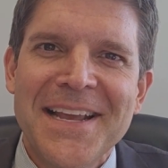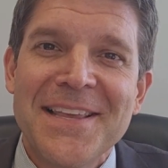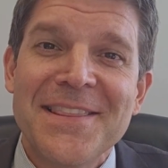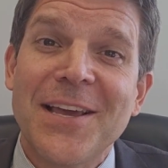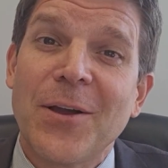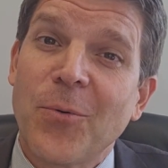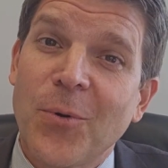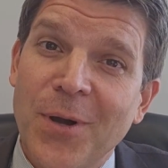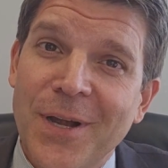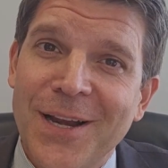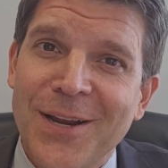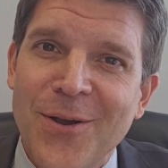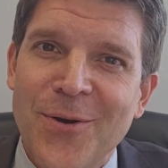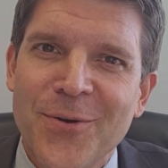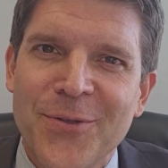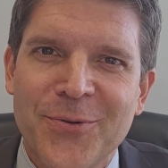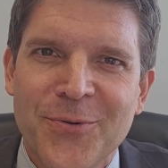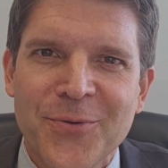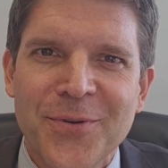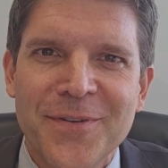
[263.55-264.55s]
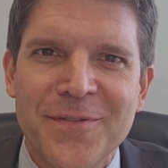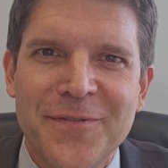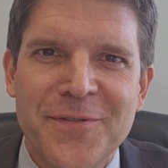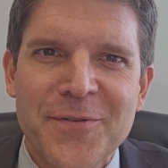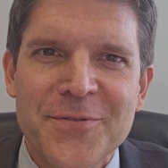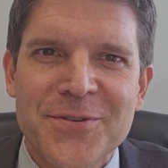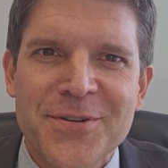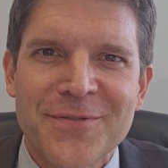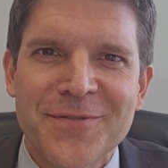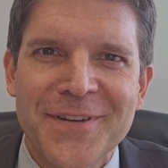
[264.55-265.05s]
that we're going to go through in
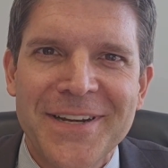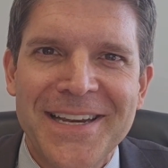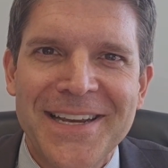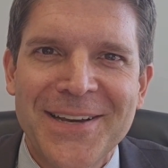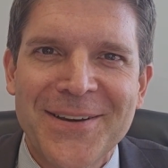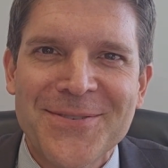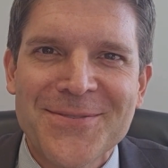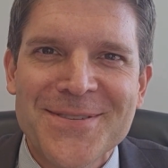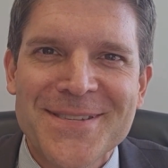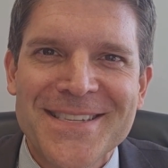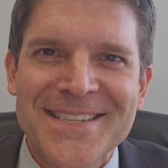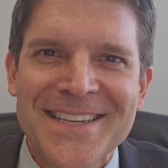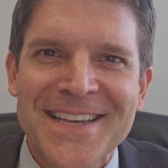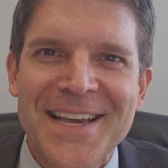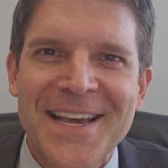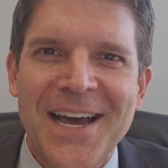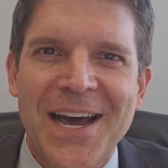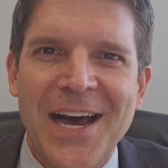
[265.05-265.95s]
future videos,